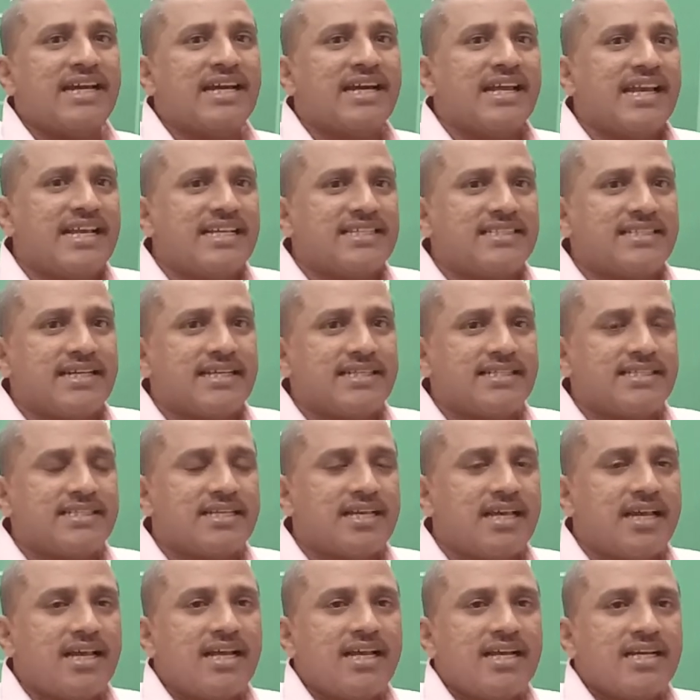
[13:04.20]

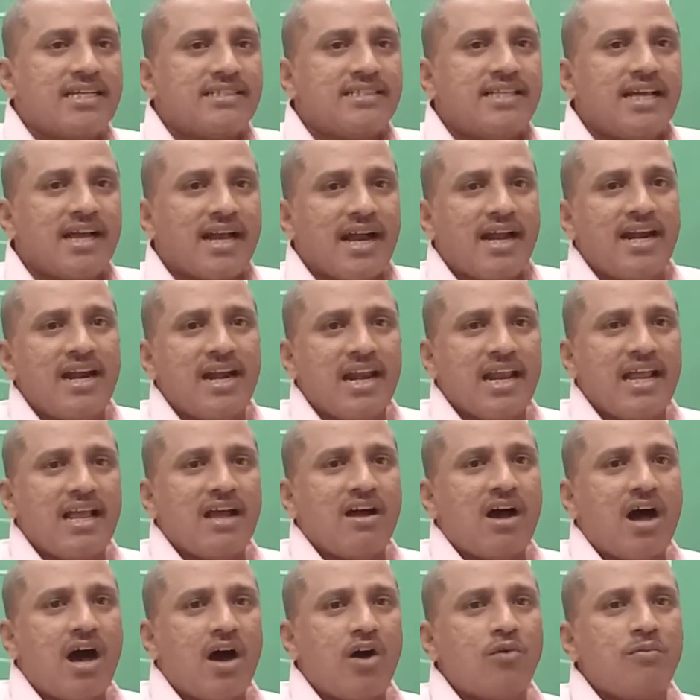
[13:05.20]
increases, the country
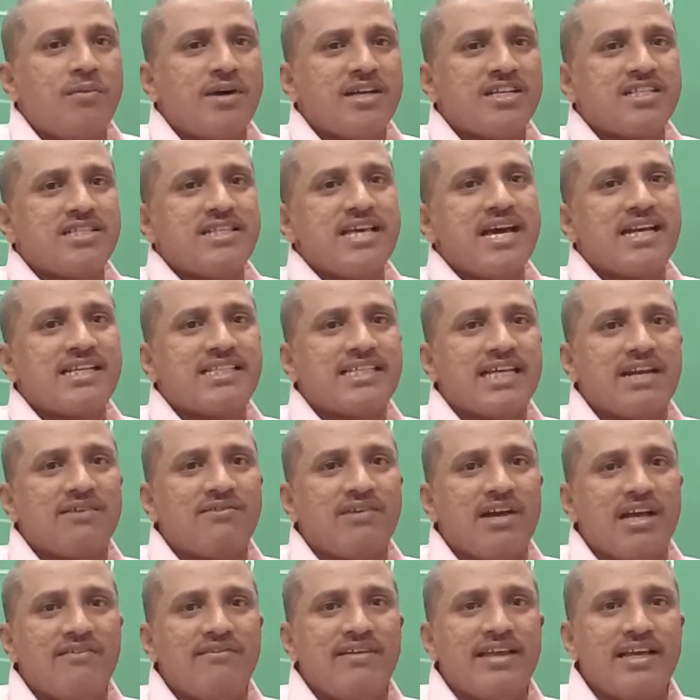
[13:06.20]
how much they are
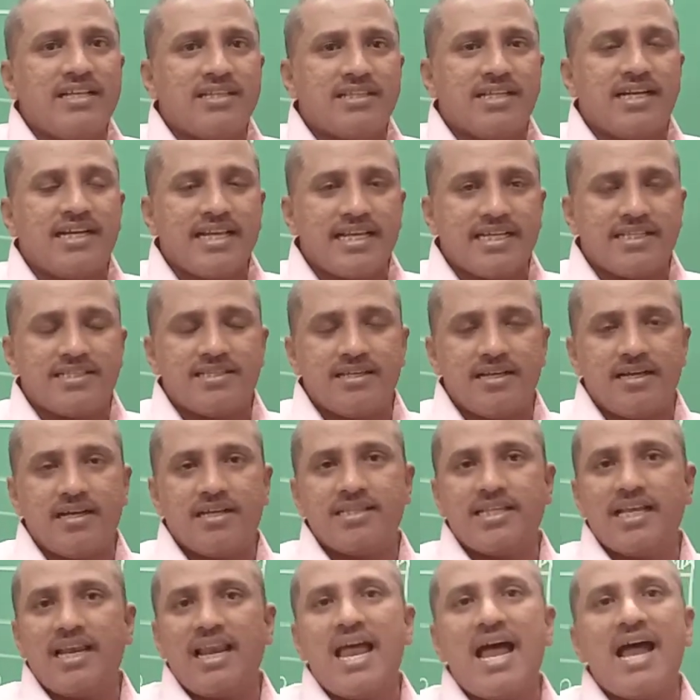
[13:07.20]
surviving, that is
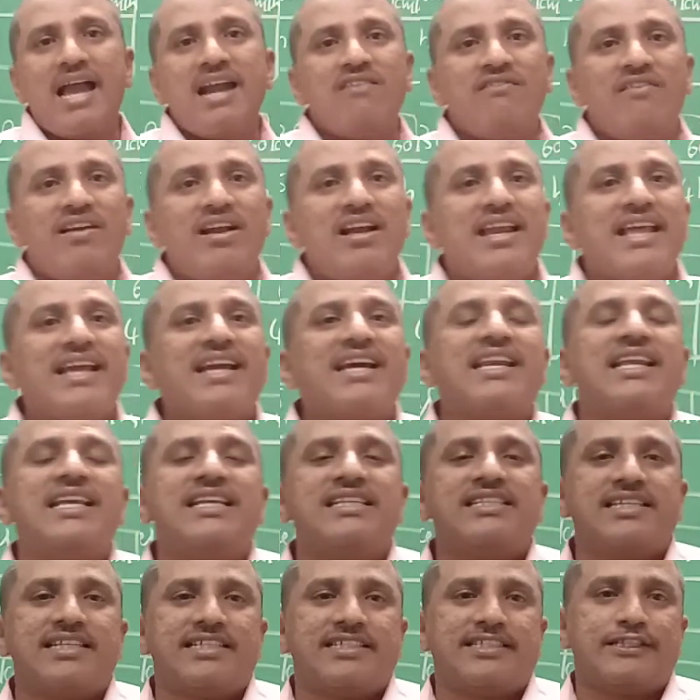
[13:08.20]
the land will
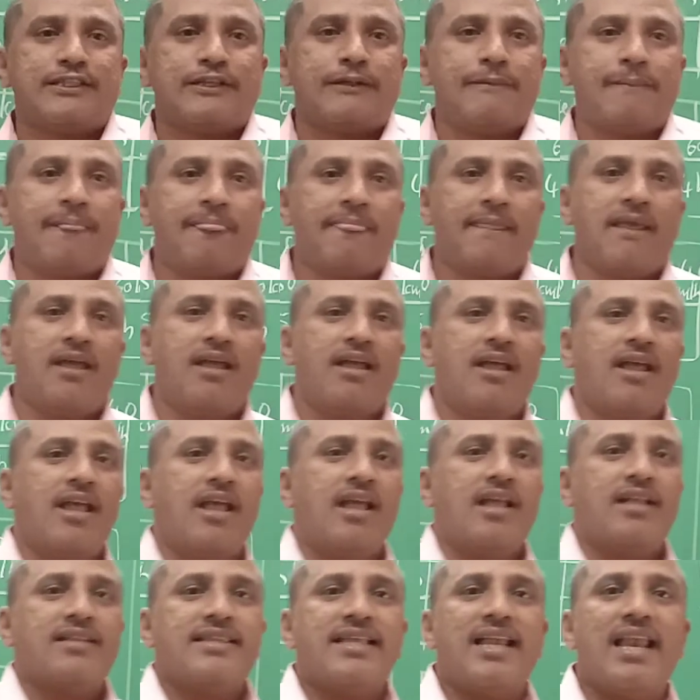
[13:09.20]
decreases.
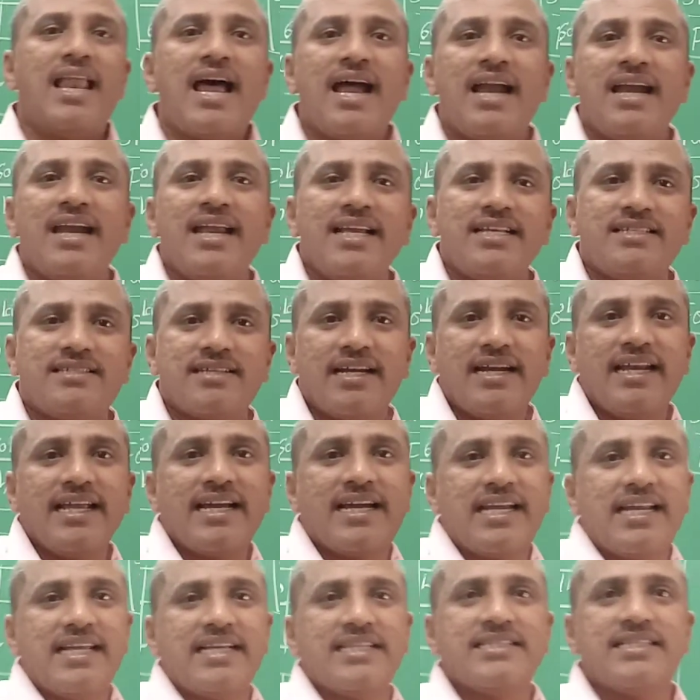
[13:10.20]
The land is
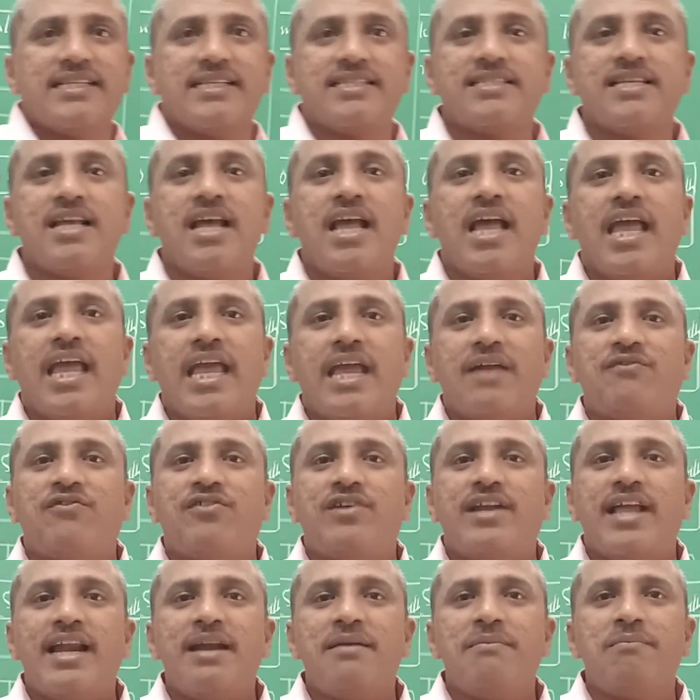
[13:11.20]
decreases.
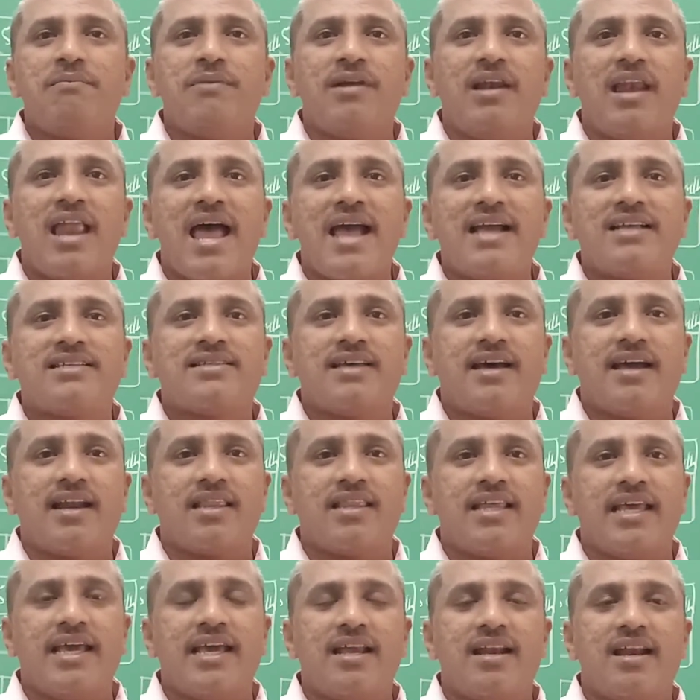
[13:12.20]
If 10 lakhs are
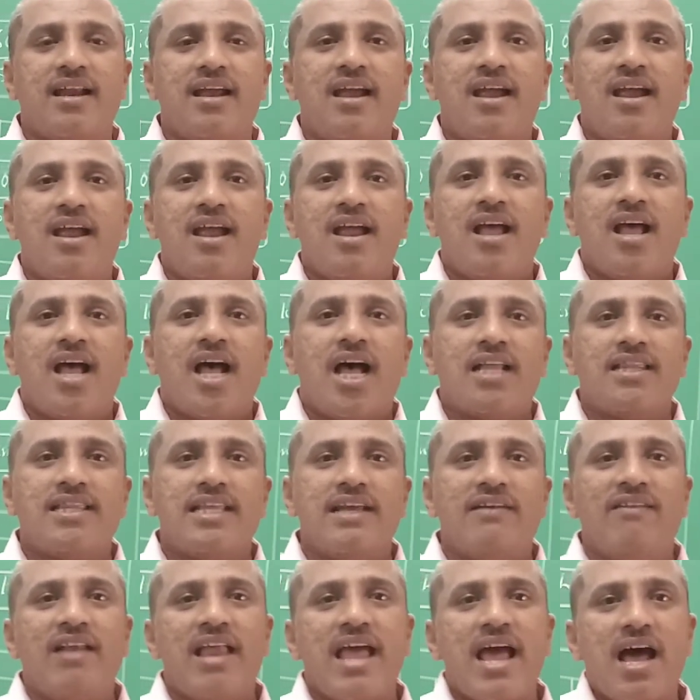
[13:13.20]
there,
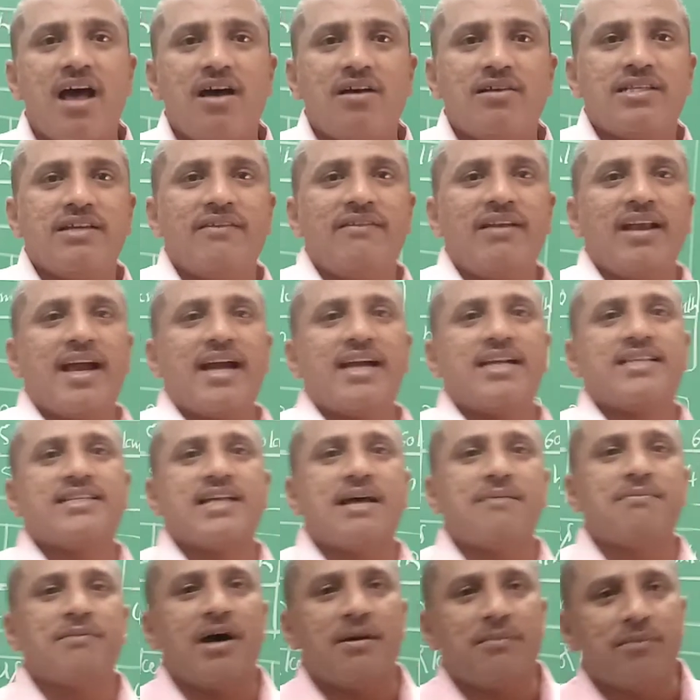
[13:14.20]
they will get
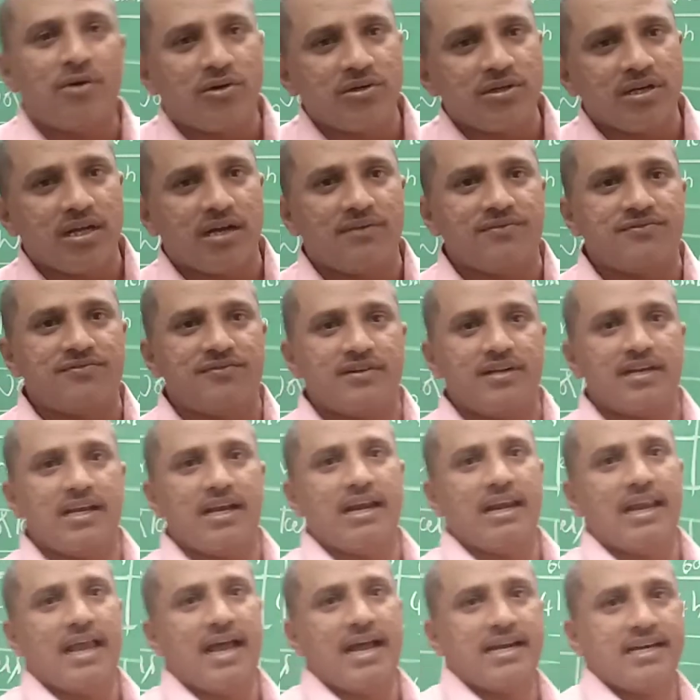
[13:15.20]
some amount
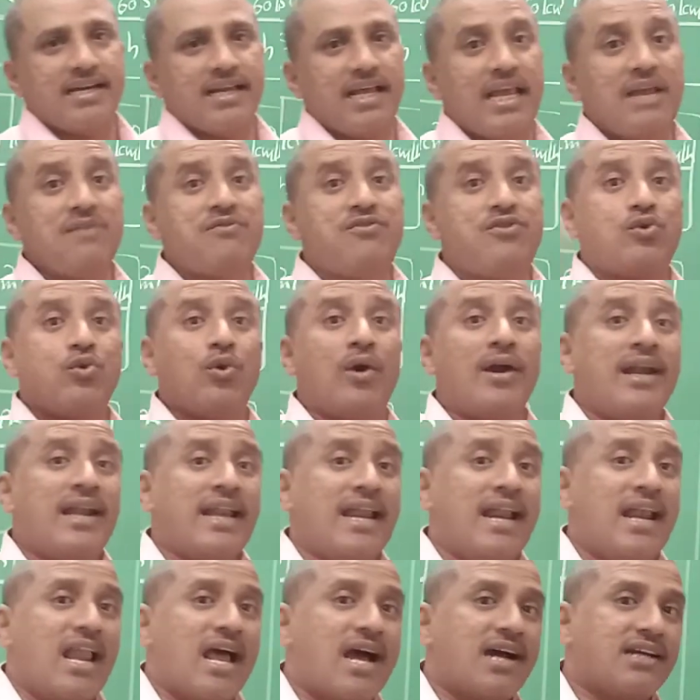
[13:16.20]
of land. If
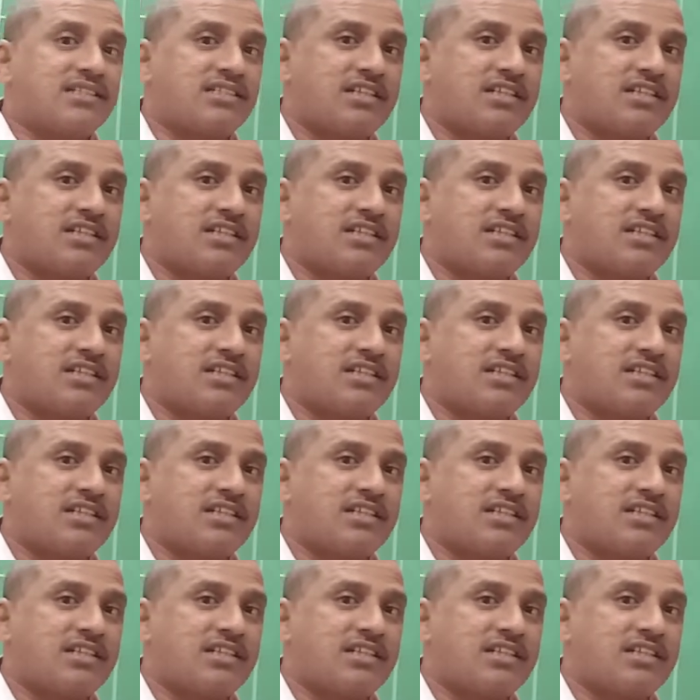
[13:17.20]
20 lakhs